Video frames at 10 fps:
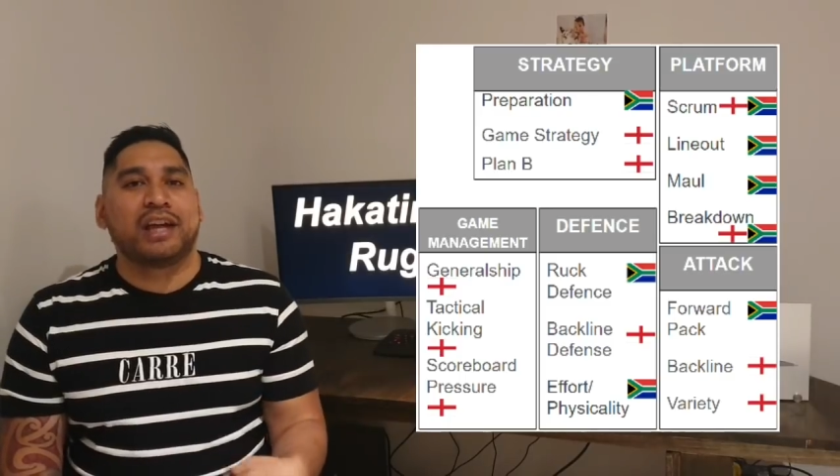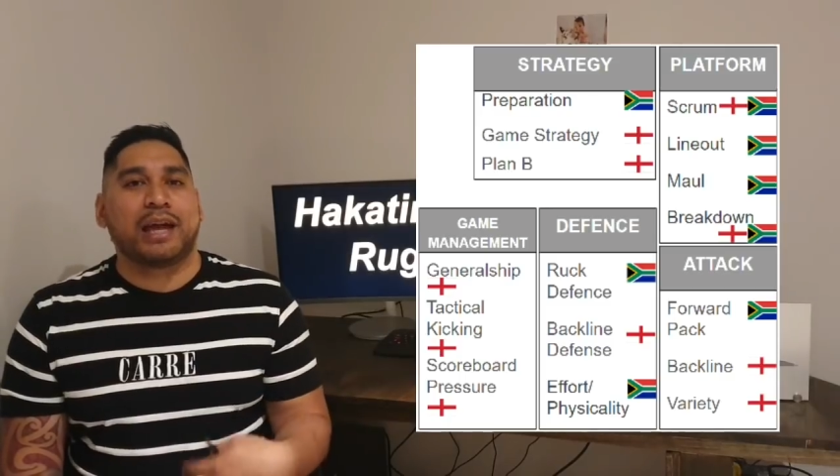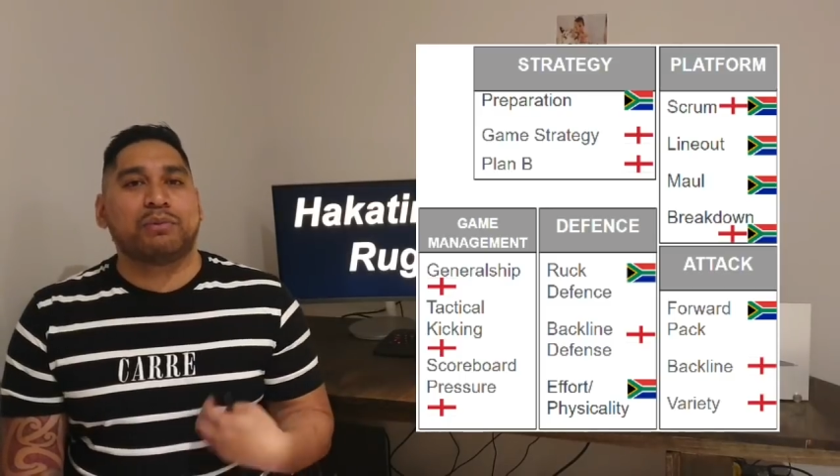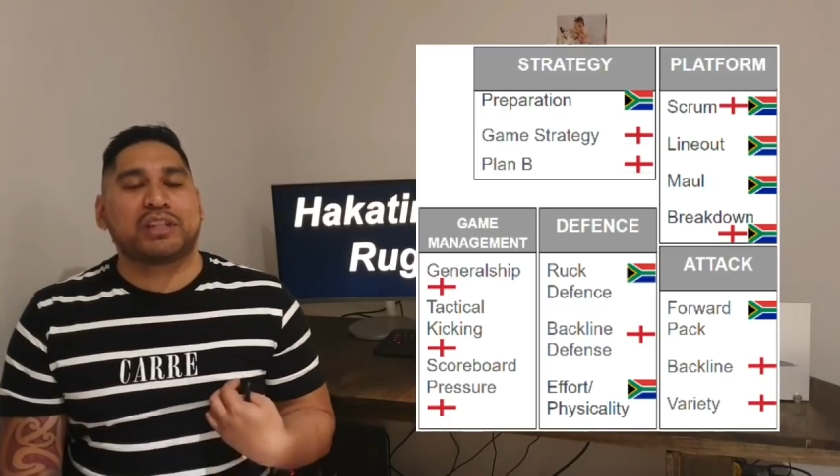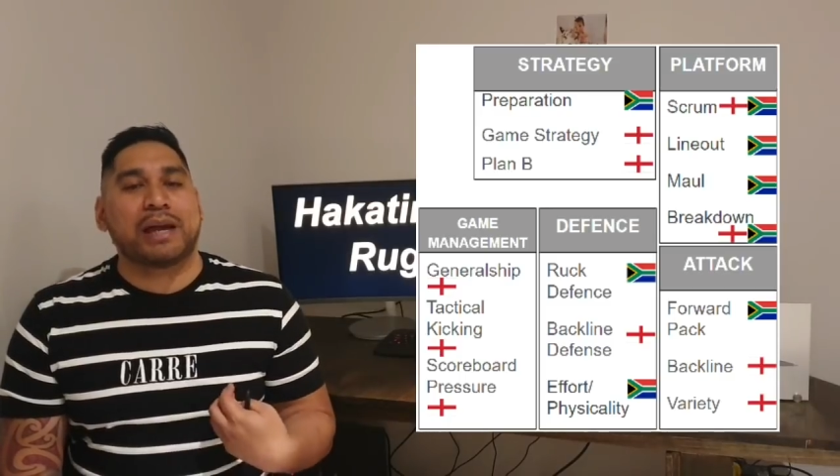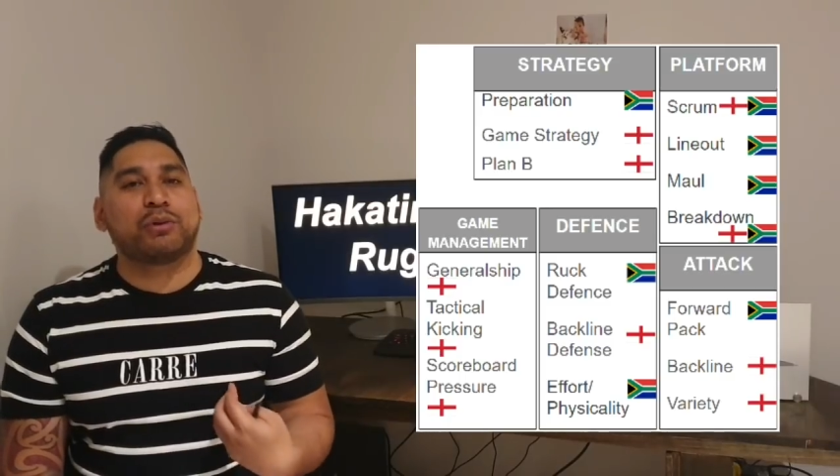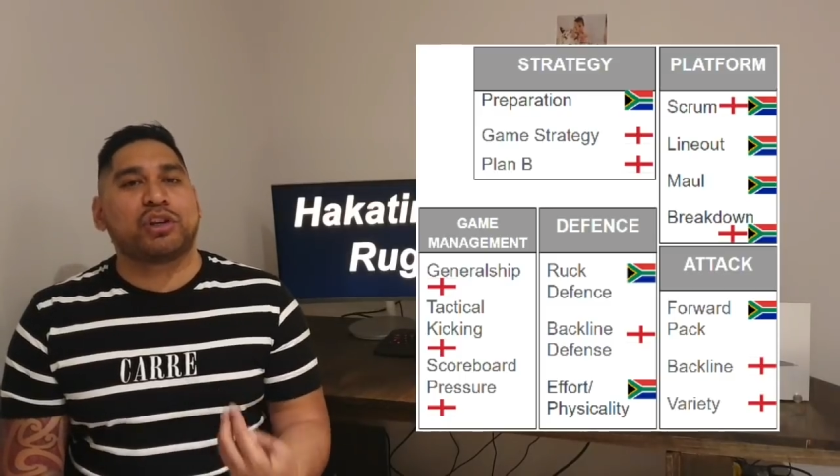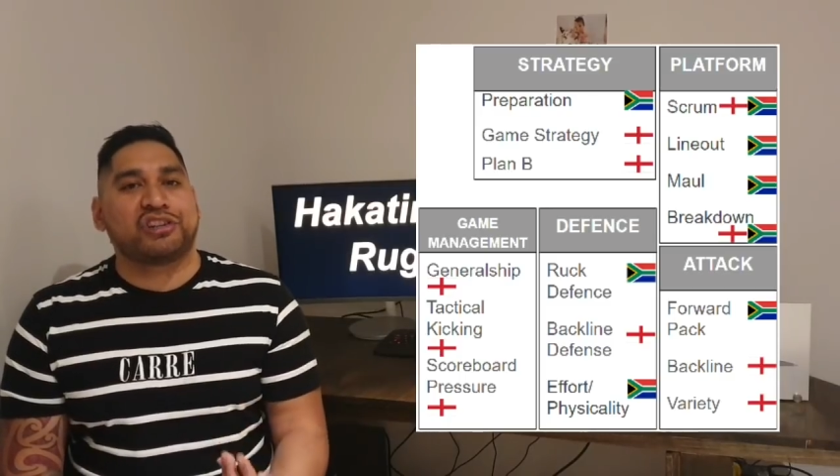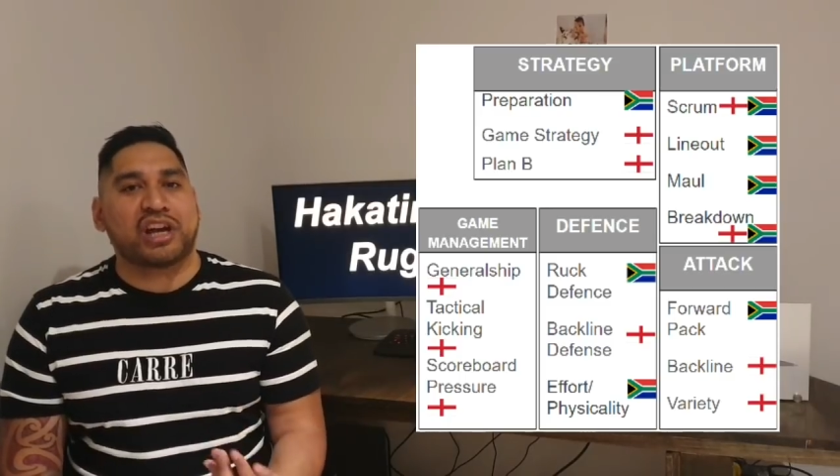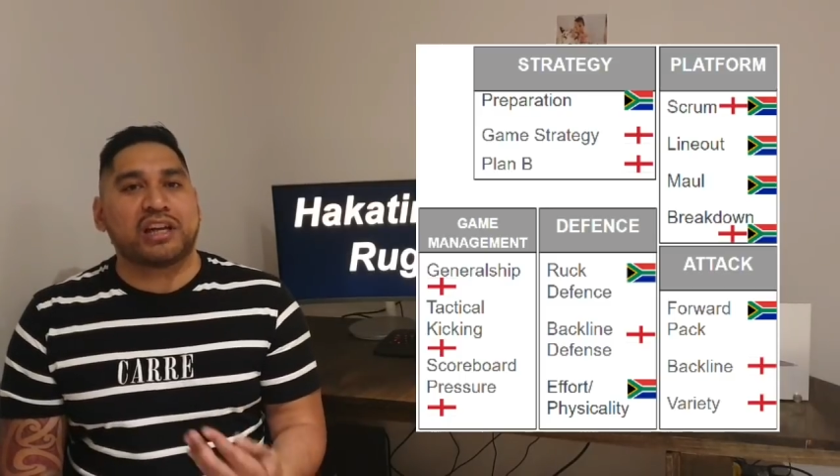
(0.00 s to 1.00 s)
and was able to
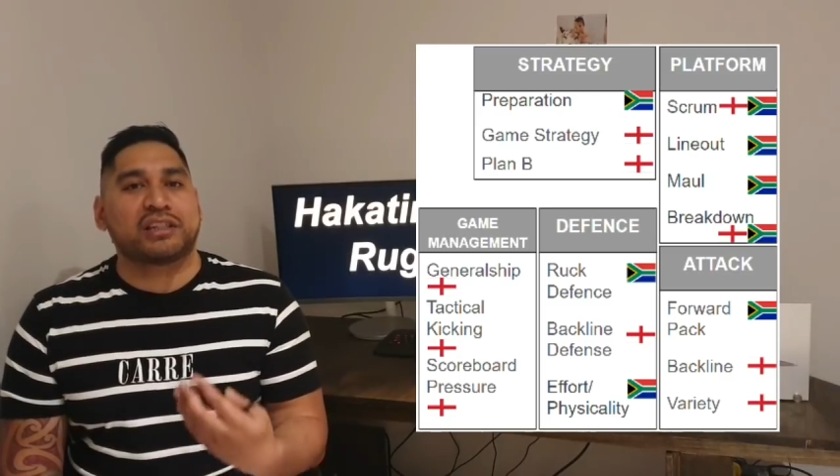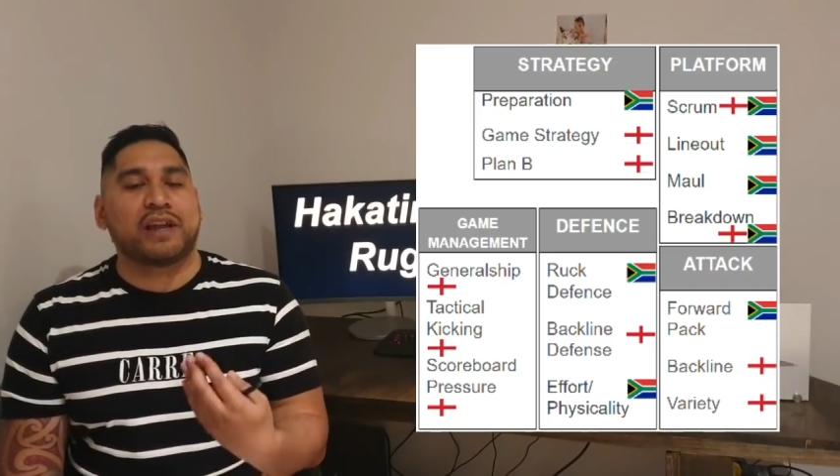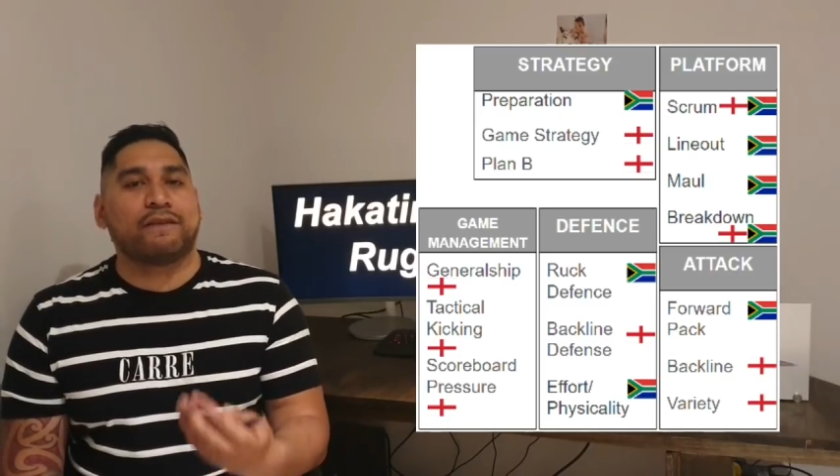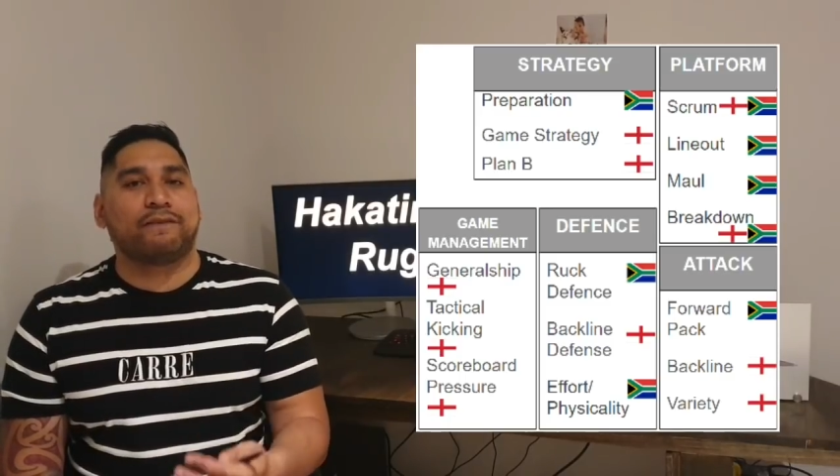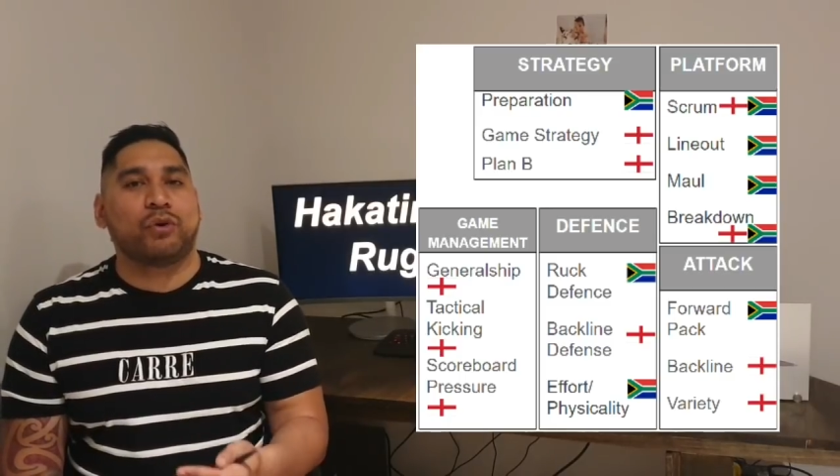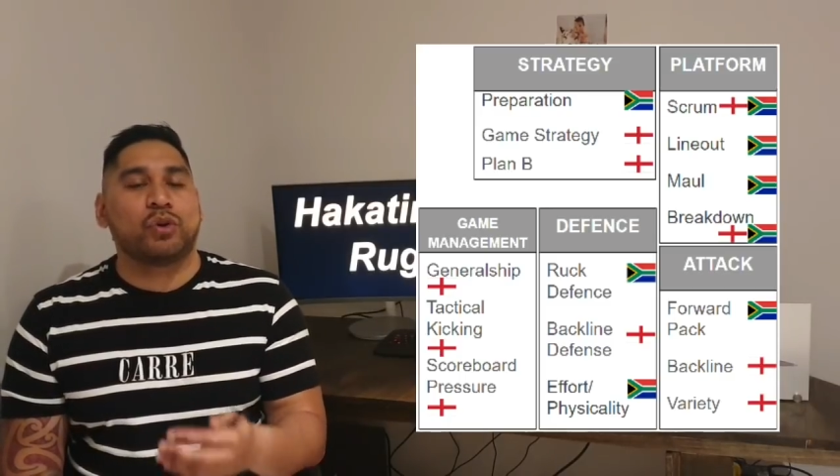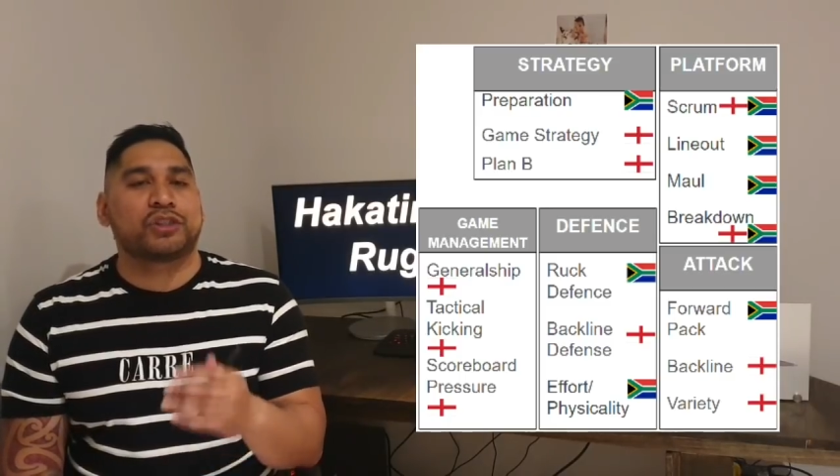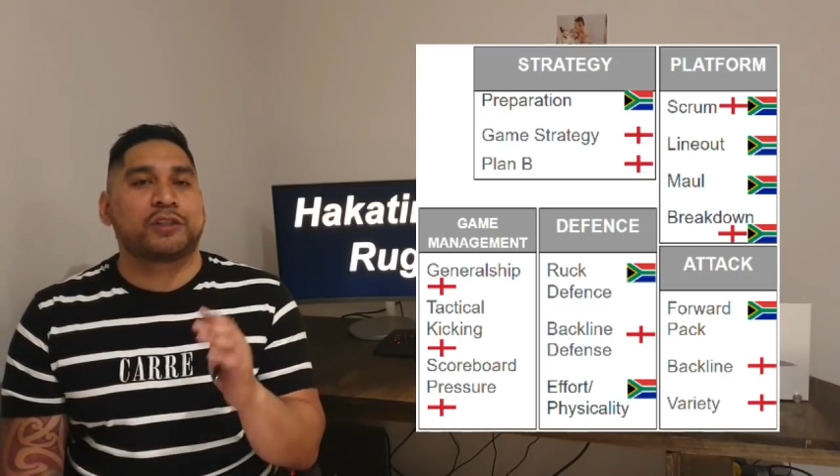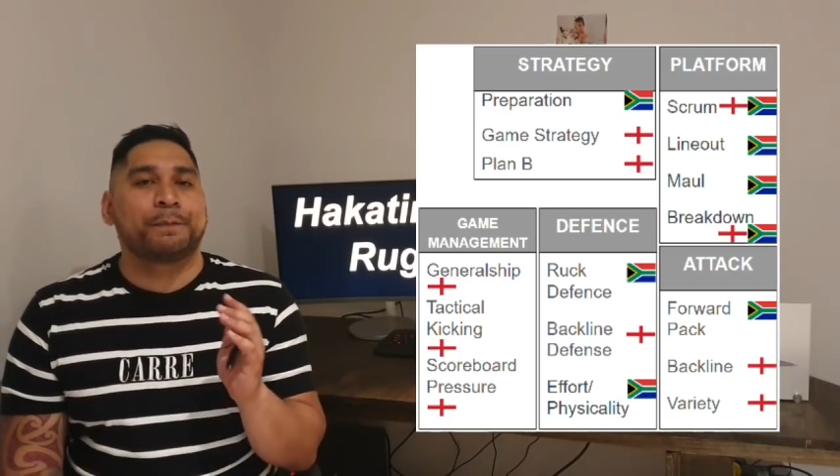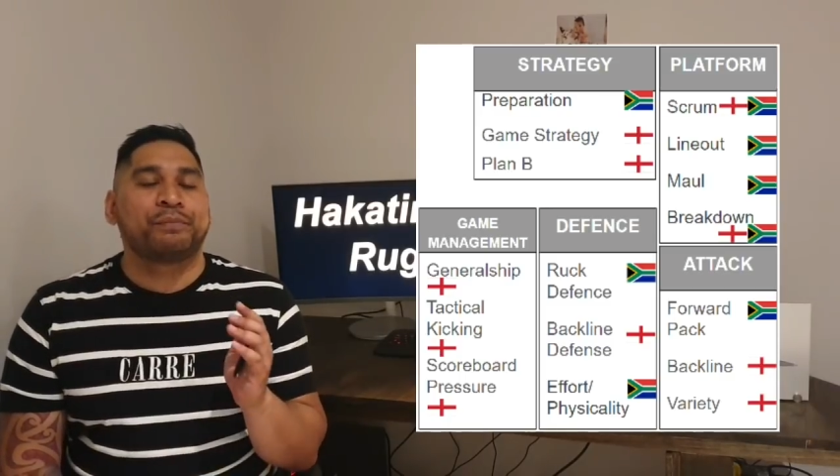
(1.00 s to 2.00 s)
chase and
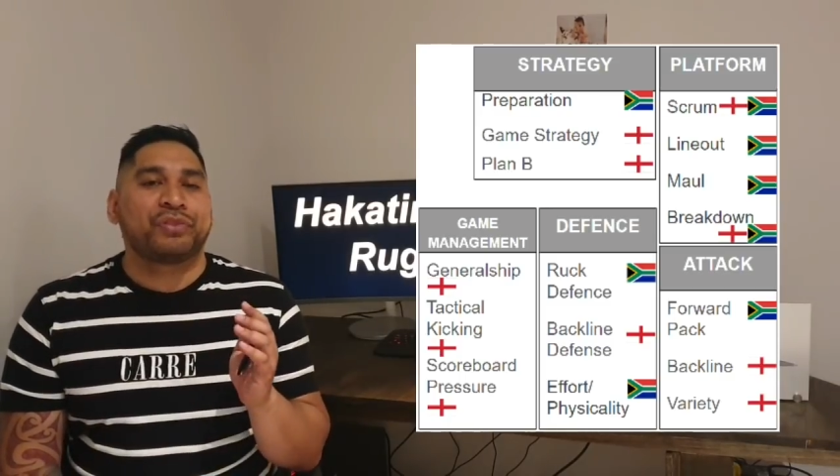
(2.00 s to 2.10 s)
force